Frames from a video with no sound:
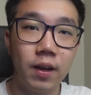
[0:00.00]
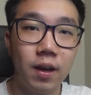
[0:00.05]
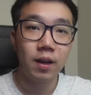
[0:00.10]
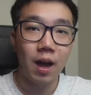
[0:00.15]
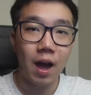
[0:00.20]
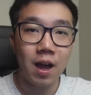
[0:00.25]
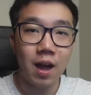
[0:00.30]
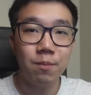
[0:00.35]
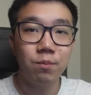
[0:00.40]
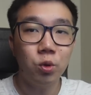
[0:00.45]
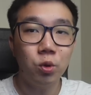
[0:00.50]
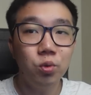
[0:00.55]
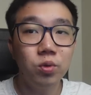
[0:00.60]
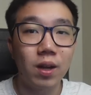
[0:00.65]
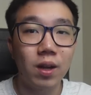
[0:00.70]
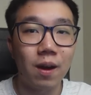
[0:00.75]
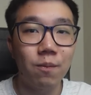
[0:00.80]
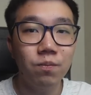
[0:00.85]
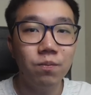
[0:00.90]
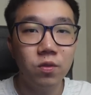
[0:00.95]
I am too
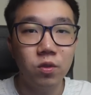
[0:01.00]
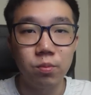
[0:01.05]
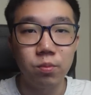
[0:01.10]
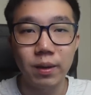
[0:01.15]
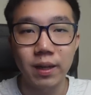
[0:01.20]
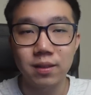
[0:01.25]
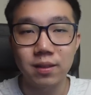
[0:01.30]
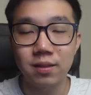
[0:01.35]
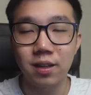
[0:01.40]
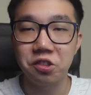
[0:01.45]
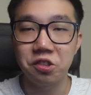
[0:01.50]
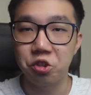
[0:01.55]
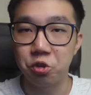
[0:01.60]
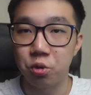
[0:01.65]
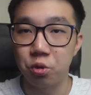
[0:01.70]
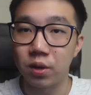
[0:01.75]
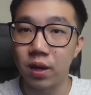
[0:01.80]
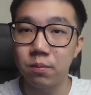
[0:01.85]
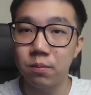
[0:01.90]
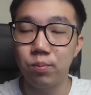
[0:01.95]
dumb to make such
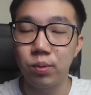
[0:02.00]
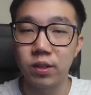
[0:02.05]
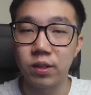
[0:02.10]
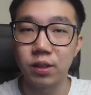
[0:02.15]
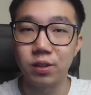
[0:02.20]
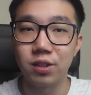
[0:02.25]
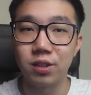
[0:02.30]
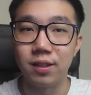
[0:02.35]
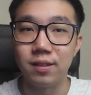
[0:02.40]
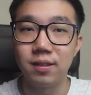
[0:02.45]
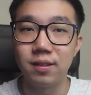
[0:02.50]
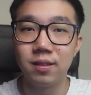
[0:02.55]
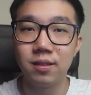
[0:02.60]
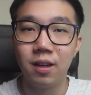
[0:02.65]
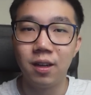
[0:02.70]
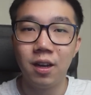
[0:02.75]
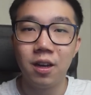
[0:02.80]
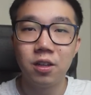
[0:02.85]
grand predictions.